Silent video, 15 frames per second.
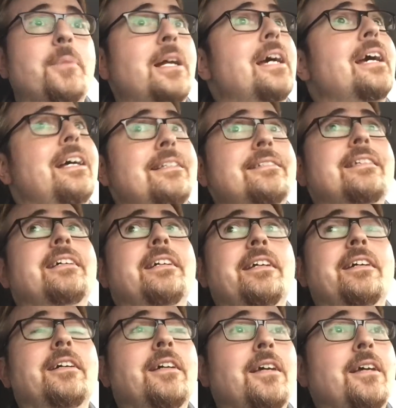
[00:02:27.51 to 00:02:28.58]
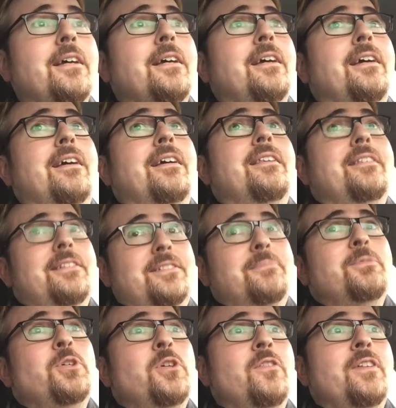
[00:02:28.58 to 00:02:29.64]
But I gotta tell you, this
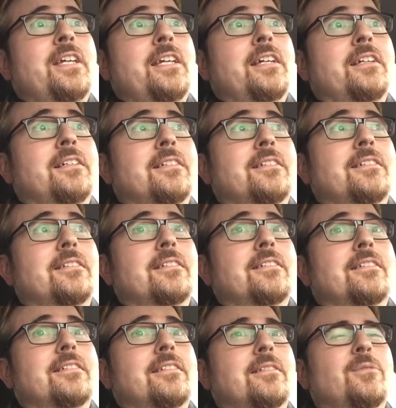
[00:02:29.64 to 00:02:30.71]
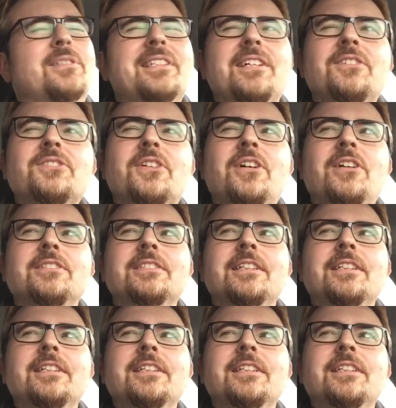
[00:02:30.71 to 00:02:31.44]
movie, what the hell is it called